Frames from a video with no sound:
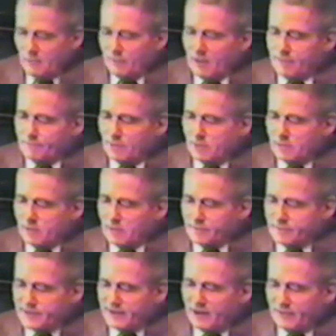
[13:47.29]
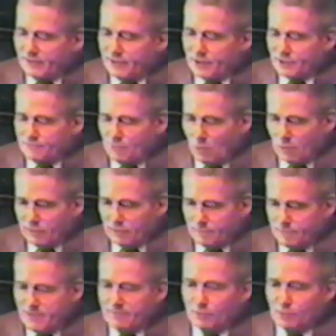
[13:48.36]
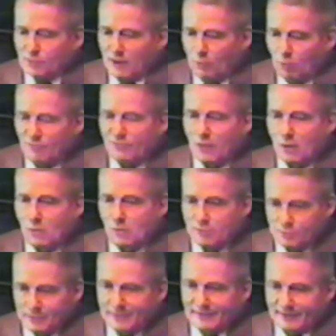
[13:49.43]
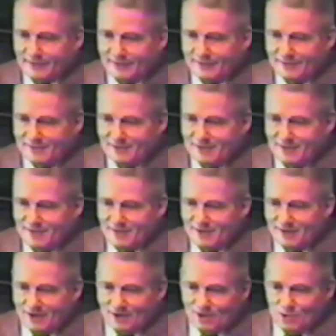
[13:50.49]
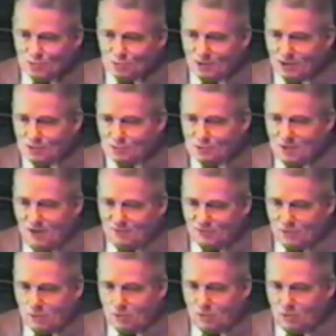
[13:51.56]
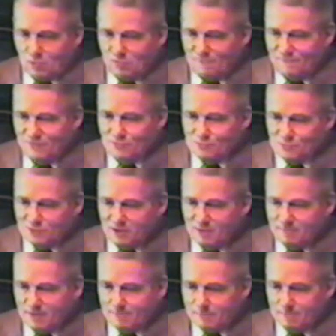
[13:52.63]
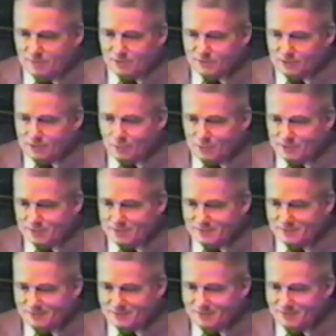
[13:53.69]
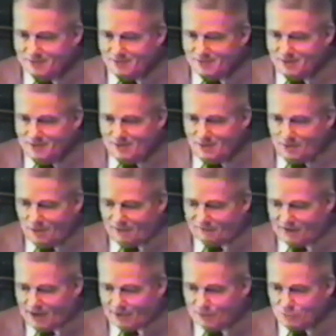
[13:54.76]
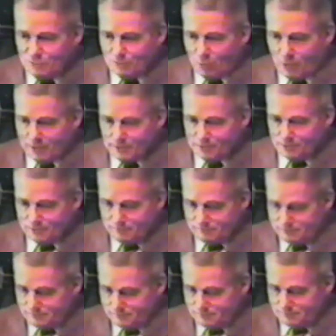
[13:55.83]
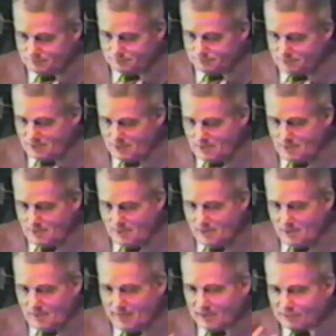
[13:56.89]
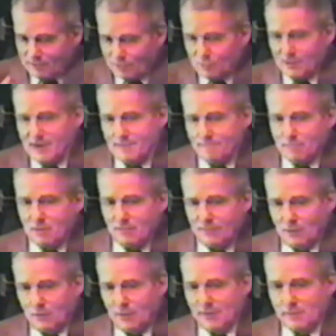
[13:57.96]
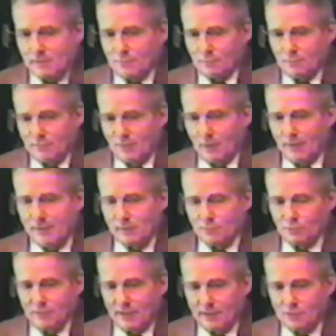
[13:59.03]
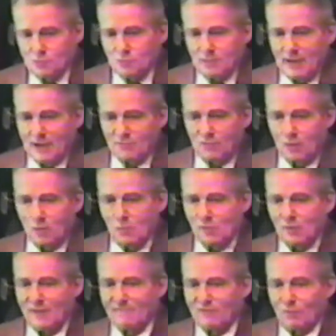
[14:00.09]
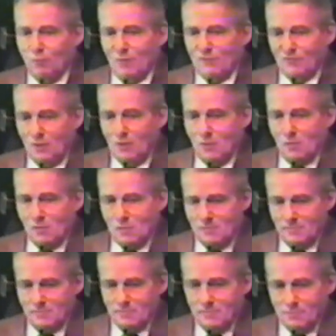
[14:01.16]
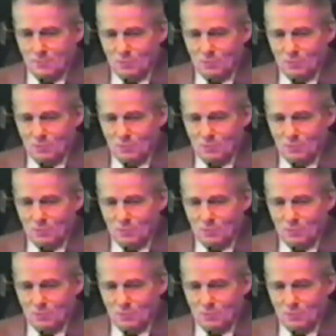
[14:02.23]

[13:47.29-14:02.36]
That bird comes down the next morning, the people say, What'd the Lord say? And he says, The Lord refused to give me permission to go with you. Left out two points. And that's the same bird that later the later says, As the Lord liveth, what the Lord